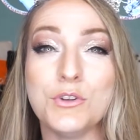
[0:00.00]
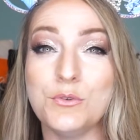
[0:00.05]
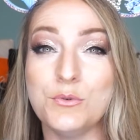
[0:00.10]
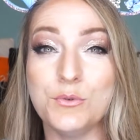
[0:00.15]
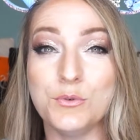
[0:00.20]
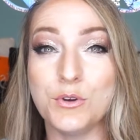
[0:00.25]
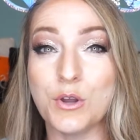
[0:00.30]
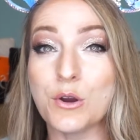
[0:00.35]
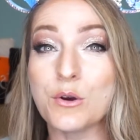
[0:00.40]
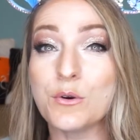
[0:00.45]
You
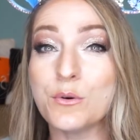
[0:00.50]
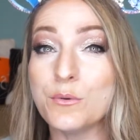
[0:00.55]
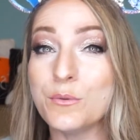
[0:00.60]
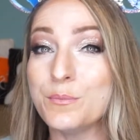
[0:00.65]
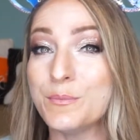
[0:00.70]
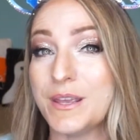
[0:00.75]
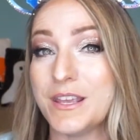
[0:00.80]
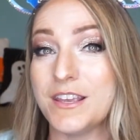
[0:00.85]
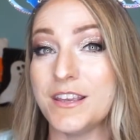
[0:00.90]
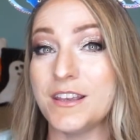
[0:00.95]
know
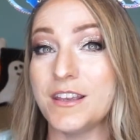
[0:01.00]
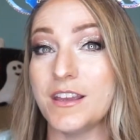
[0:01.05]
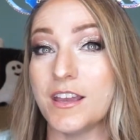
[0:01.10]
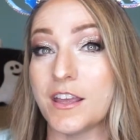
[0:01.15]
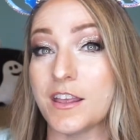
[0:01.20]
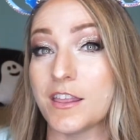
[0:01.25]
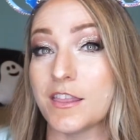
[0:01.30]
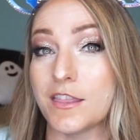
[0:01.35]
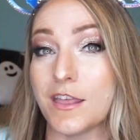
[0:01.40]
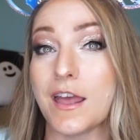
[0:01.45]
me
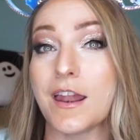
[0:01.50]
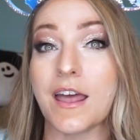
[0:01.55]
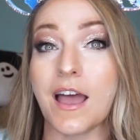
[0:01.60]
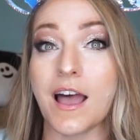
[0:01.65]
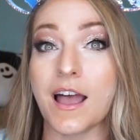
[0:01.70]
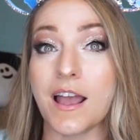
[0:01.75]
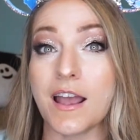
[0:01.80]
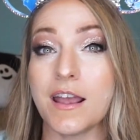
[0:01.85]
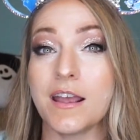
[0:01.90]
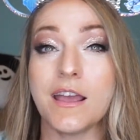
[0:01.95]
and that
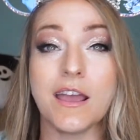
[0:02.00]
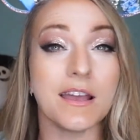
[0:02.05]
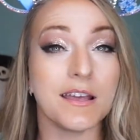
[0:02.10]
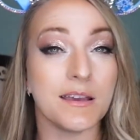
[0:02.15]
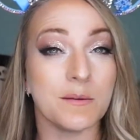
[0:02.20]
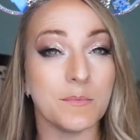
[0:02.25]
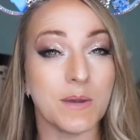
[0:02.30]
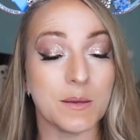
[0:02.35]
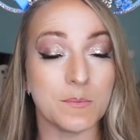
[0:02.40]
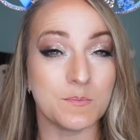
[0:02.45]
I
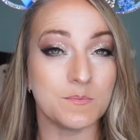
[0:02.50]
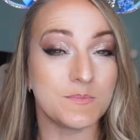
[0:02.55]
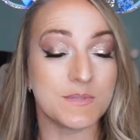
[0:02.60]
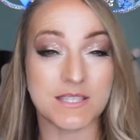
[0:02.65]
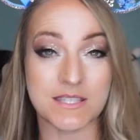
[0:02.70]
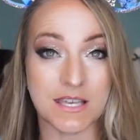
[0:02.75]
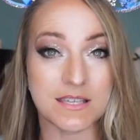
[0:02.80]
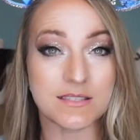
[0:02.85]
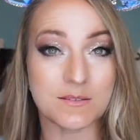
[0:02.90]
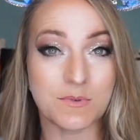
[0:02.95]
am
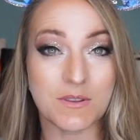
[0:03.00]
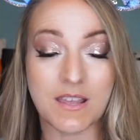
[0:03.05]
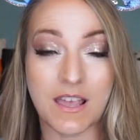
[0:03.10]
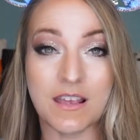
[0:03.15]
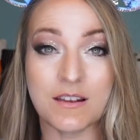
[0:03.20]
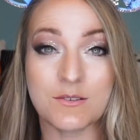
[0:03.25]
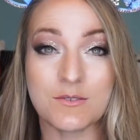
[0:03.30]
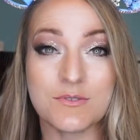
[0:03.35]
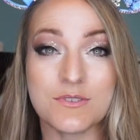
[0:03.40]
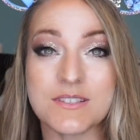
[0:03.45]
obsessed with
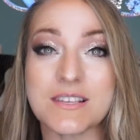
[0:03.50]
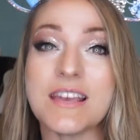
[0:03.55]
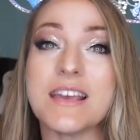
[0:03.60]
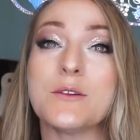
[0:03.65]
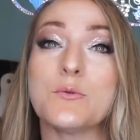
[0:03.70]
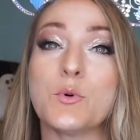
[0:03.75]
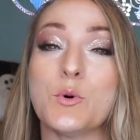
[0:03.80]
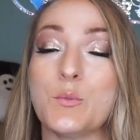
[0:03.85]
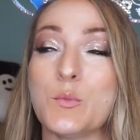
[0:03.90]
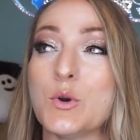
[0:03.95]
candles
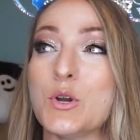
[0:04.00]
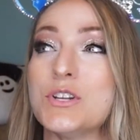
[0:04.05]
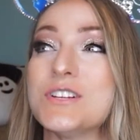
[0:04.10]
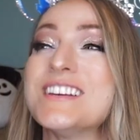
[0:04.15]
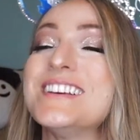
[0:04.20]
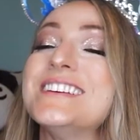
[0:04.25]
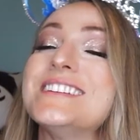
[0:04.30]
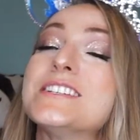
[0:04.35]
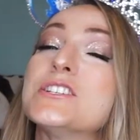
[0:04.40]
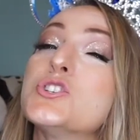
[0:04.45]
and will put
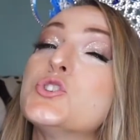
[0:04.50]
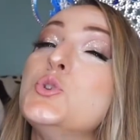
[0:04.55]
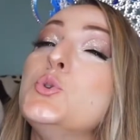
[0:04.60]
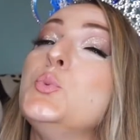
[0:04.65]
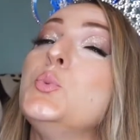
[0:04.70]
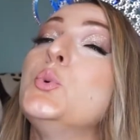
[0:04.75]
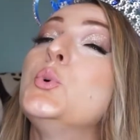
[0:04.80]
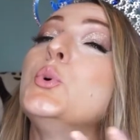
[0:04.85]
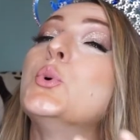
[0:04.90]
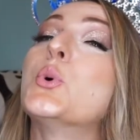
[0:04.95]
it to
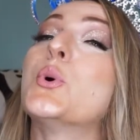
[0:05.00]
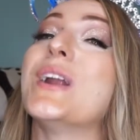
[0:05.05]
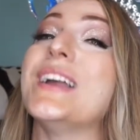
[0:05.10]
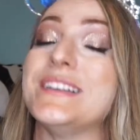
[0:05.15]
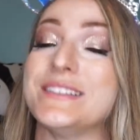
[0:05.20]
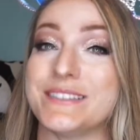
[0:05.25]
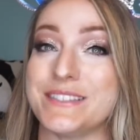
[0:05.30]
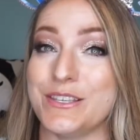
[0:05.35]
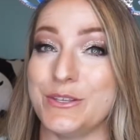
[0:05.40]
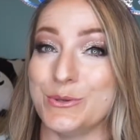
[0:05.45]

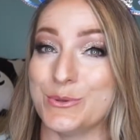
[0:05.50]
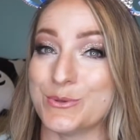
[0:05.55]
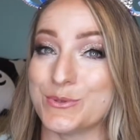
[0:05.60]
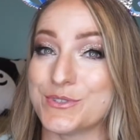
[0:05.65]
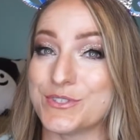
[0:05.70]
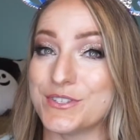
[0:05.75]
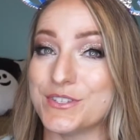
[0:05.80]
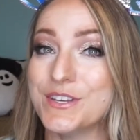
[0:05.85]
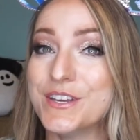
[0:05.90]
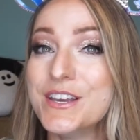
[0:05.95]
great
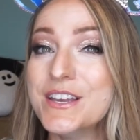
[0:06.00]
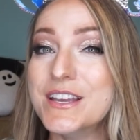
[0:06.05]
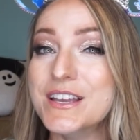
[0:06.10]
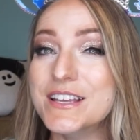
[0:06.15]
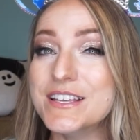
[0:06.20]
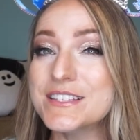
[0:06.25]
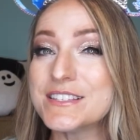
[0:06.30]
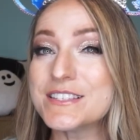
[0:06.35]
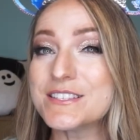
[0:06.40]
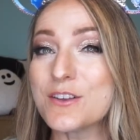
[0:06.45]
use.
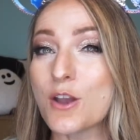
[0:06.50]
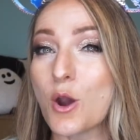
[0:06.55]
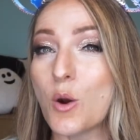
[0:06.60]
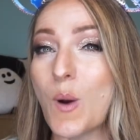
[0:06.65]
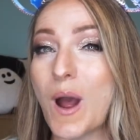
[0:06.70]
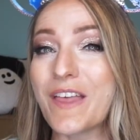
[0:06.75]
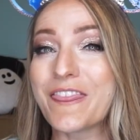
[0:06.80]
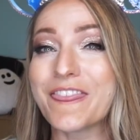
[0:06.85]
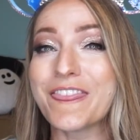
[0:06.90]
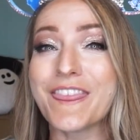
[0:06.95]

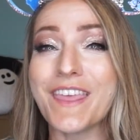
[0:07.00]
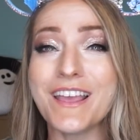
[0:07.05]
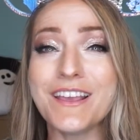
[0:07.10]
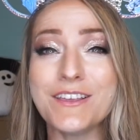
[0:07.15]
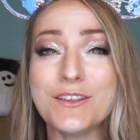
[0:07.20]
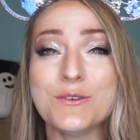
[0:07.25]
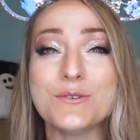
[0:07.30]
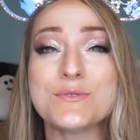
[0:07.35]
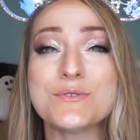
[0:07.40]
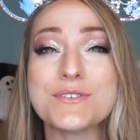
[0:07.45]
So
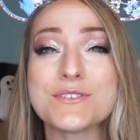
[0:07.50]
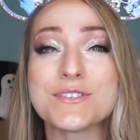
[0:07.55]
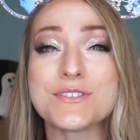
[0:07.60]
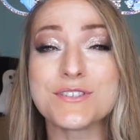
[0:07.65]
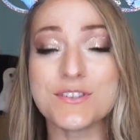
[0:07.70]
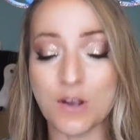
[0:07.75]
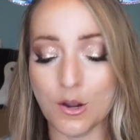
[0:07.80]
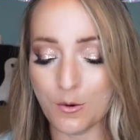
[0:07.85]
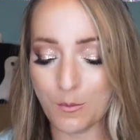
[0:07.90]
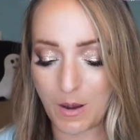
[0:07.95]
thank you
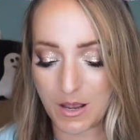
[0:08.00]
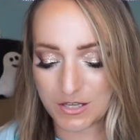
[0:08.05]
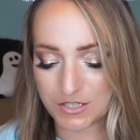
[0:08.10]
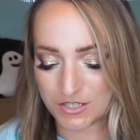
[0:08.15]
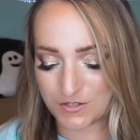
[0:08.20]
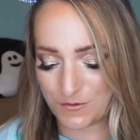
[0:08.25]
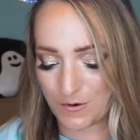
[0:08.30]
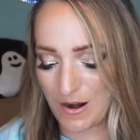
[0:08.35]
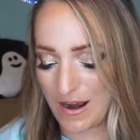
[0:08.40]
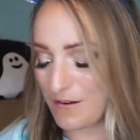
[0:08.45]
so much for